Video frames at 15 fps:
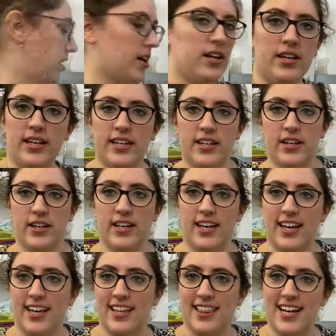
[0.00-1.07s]
Okie
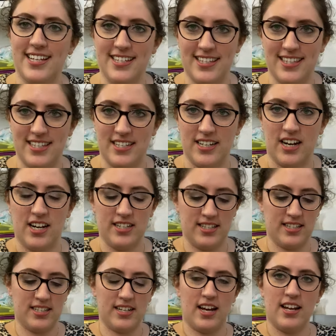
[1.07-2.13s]
dokie, that's the
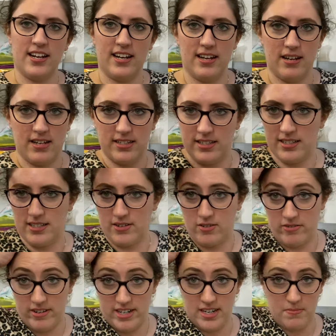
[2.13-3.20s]
darts done, and
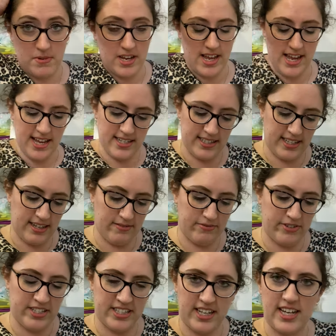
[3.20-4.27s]
already my hair's getting
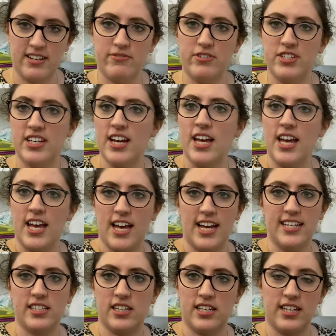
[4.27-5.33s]
frizzier and frizzier.
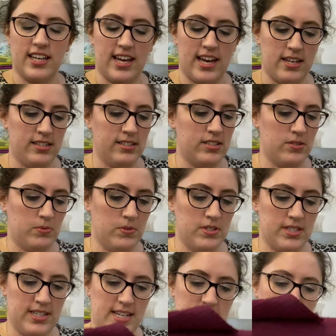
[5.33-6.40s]
It's going to get
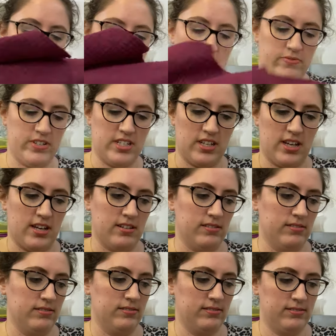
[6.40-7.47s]
towards the end of this video.
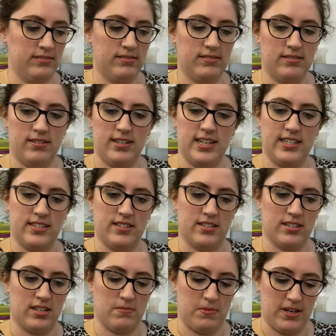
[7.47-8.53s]
It's
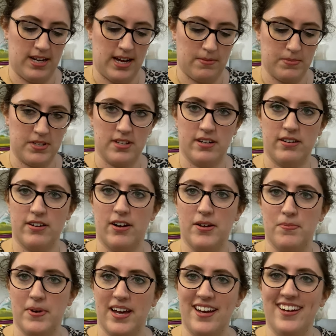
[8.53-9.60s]
just going to be an absolute
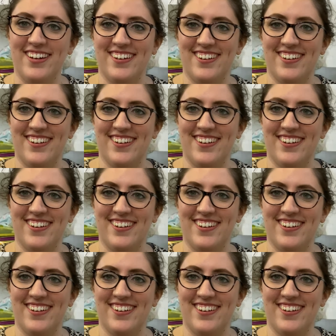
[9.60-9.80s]
nightmare.